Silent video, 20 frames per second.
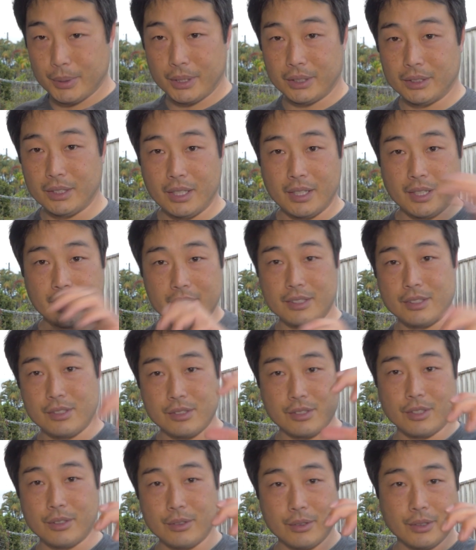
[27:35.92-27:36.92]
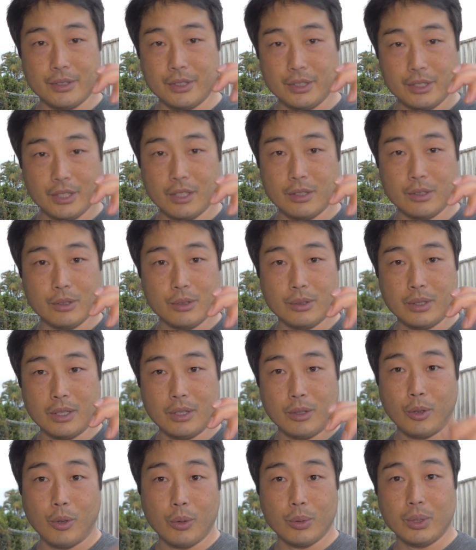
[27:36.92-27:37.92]
big dot I can center on the yellow a
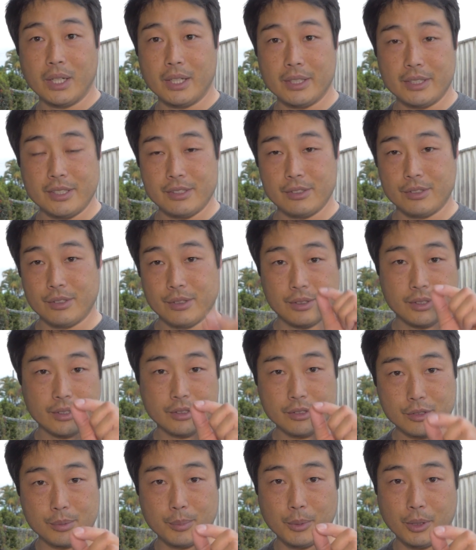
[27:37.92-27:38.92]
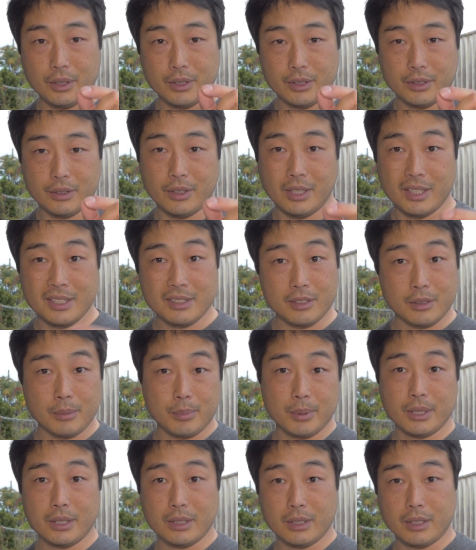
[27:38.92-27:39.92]
whole lot easier than a small little hunting
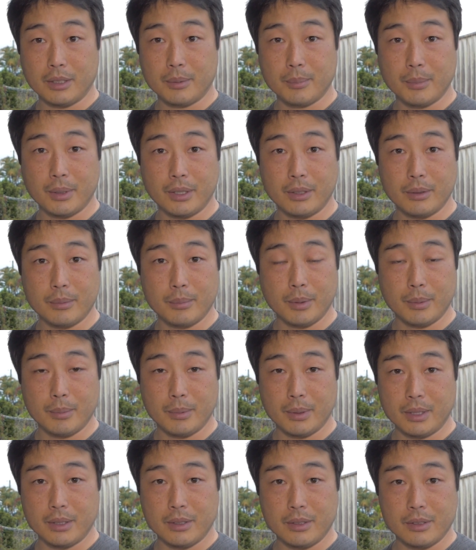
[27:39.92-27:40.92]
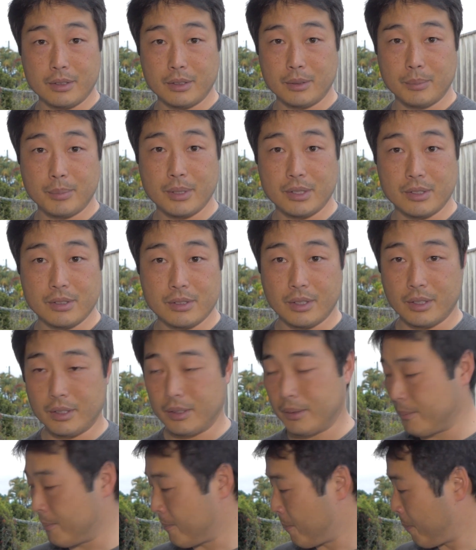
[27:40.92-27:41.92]
pin like my hunting pin
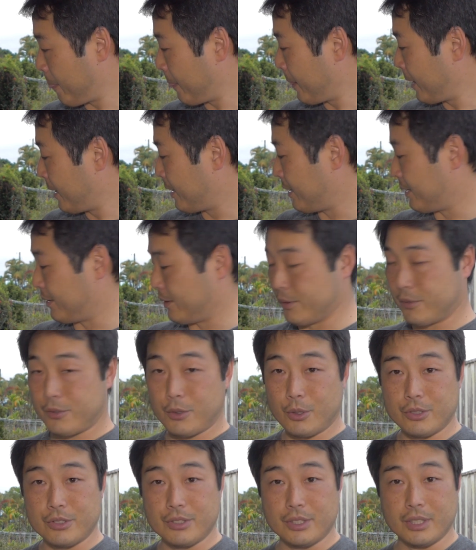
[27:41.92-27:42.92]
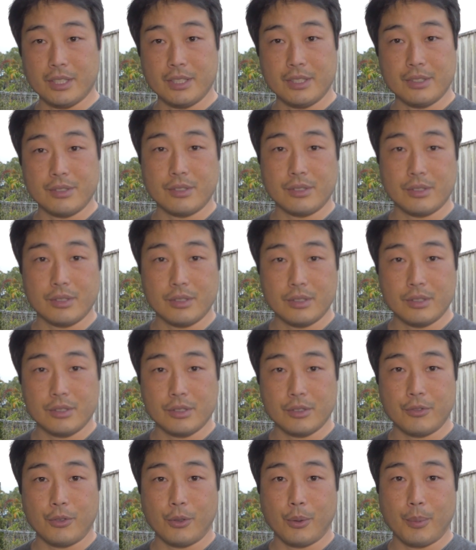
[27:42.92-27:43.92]
sight. And then of course the lens is
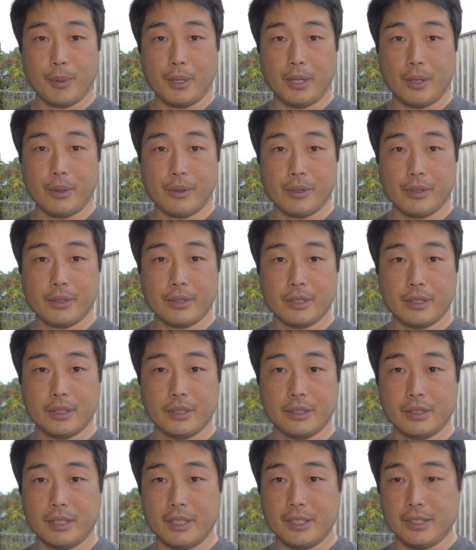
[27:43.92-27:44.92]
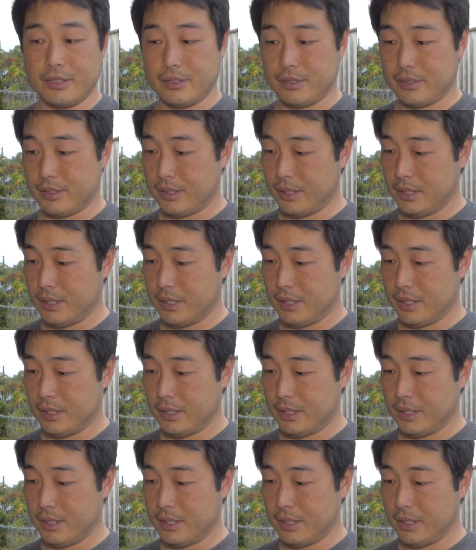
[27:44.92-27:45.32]
a 4-power lens,